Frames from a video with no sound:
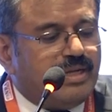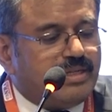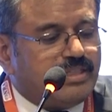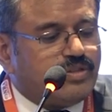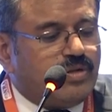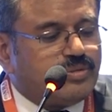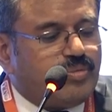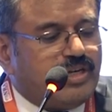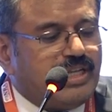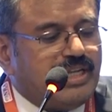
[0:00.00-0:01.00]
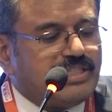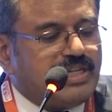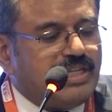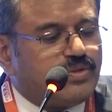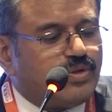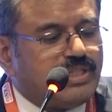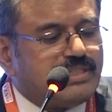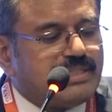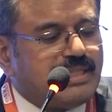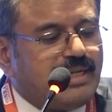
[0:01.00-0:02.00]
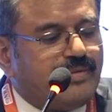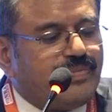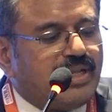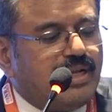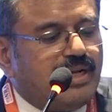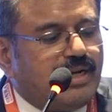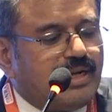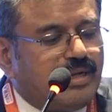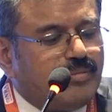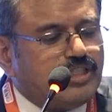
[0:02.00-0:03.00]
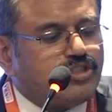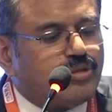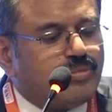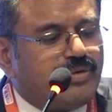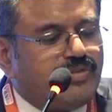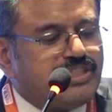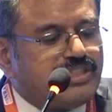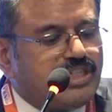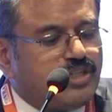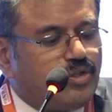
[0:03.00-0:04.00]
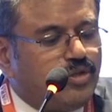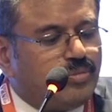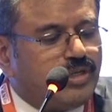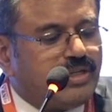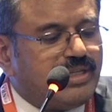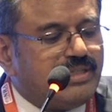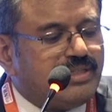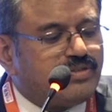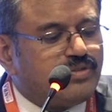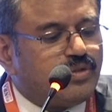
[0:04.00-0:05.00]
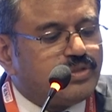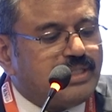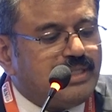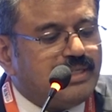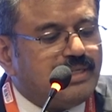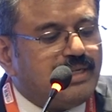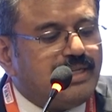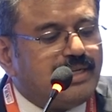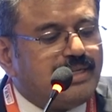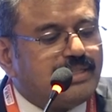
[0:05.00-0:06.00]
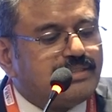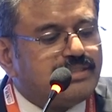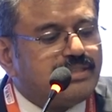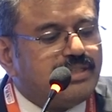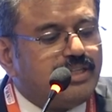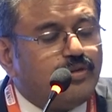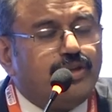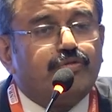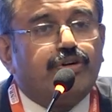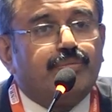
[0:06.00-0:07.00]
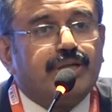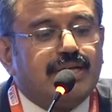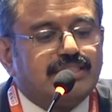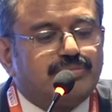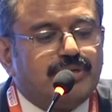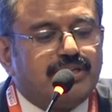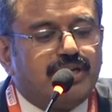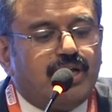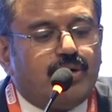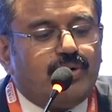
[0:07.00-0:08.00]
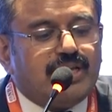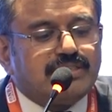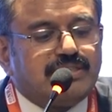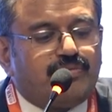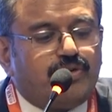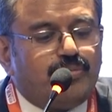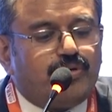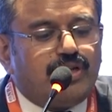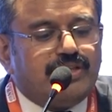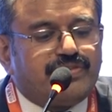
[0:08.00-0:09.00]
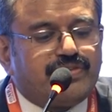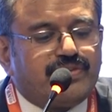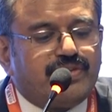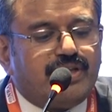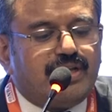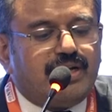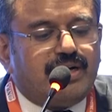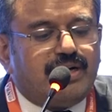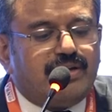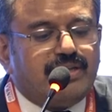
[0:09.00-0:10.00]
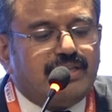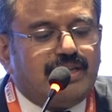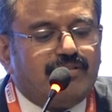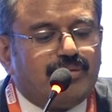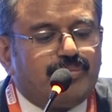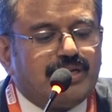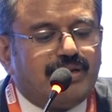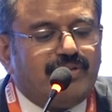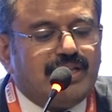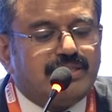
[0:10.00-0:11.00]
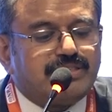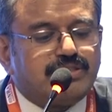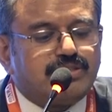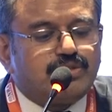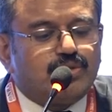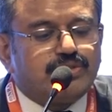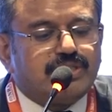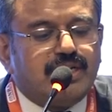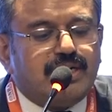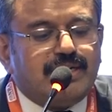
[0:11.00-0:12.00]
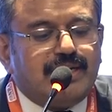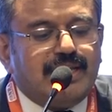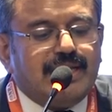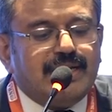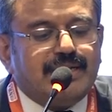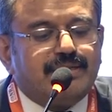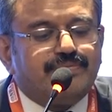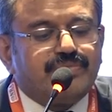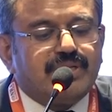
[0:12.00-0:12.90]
resolve spontaneously. So this is a hemangioma, which is a tumor. This shows early intense uniform enhancement, whereas the phleboliths in the developmental venous shows delayed